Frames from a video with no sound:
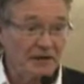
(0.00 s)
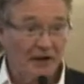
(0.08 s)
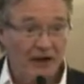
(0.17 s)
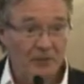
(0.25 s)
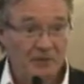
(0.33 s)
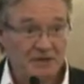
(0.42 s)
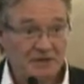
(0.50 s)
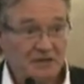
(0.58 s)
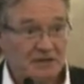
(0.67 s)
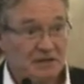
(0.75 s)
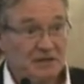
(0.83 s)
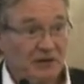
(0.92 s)
here I wanted to
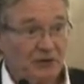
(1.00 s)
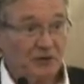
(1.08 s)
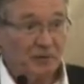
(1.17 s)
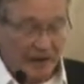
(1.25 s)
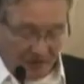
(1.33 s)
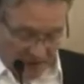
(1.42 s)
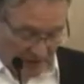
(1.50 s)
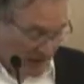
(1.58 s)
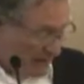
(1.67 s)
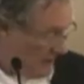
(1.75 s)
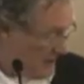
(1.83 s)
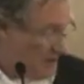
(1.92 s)
just tell you about,
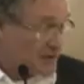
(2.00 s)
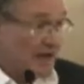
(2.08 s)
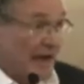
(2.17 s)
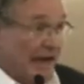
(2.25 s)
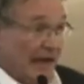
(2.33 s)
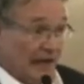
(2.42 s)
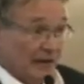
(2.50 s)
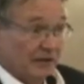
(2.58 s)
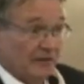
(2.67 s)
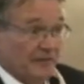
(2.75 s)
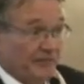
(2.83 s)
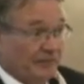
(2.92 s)
and this is Anne.
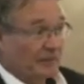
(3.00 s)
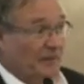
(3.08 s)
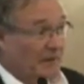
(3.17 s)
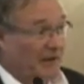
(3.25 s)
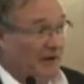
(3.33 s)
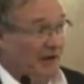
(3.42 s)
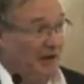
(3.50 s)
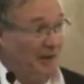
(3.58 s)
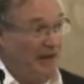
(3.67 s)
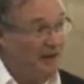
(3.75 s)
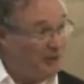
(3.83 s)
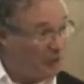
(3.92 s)

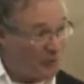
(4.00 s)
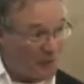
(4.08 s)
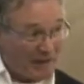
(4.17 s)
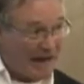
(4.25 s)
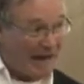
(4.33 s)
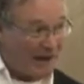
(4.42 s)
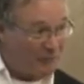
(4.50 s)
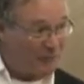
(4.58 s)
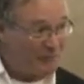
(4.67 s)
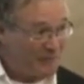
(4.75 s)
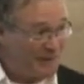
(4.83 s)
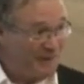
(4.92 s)
I didn't know Anne
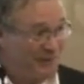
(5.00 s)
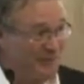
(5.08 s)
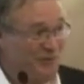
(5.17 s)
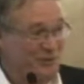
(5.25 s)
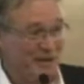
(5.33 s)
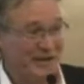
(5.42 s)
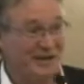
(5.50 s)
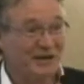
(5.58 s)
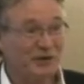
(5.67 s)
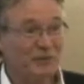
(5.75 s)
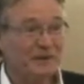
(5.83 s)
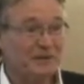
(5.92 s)
would be presented
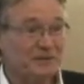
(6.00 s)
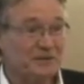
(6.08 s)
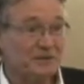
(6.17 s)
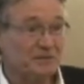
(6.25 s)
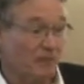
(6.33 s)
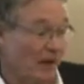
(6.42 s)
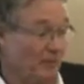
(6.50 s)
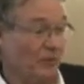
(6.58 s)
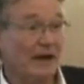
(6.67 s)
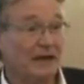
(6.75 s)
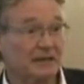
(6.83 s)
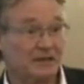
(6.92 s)
here, but this is my
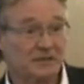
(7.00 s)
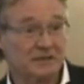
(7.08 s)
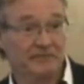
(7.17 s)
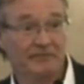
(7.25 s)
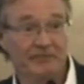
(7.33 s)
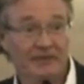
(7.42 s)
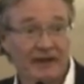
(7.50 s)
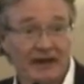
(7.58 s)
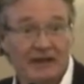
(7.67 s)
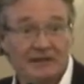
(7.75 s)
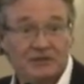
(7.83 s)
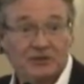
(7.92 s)
practice.
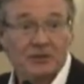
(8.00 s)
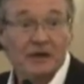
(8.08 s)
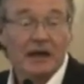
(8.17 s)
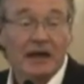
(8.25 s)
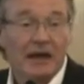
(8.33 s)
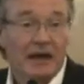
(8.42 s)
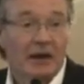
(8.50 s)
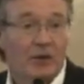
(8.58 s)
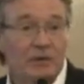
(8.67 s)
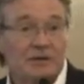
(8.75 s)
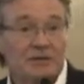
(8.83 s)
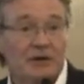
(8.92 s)
And so
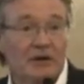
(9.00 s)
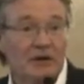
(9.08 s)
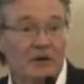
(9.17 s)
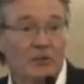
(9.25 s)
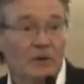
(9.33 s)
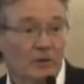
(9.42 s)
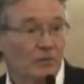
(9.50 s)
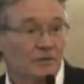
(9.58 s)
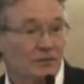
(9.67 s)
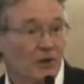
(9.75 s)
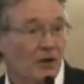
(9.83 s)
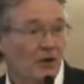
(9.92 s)
we started what
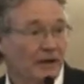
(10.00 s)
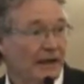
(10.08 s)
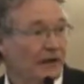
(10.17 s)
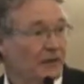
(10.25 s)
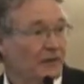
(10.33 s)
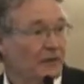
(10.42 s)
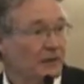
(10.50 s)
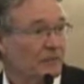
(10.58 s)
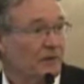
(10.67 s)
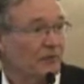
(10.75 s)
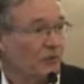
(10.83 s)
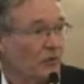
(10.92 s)
was called a health link
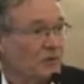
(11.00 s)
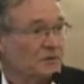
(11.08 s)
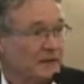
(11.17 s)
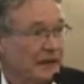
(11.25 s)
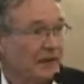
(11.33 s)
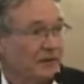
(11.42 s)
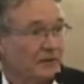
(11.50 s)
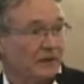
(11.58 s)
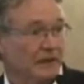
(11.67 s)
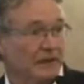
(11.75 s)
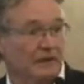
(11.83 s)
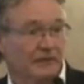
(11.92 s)
before it was a health
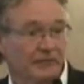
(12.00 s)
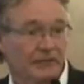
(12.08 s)
link.